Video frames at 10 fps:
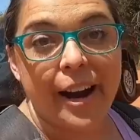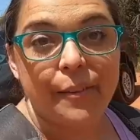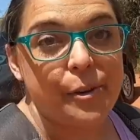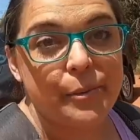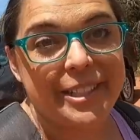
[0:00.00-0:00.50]

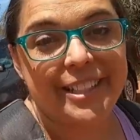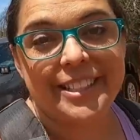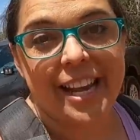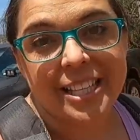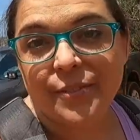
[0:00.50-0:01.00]
right, well, we
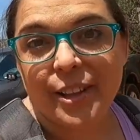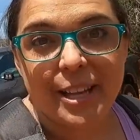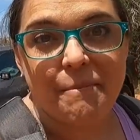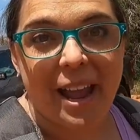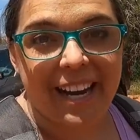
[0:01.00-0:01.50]

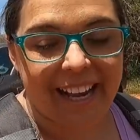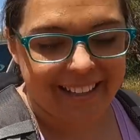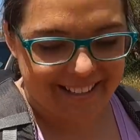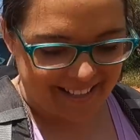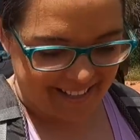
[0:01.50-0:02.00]
successfully made
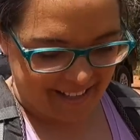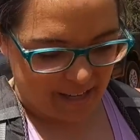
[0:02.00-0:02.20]
it.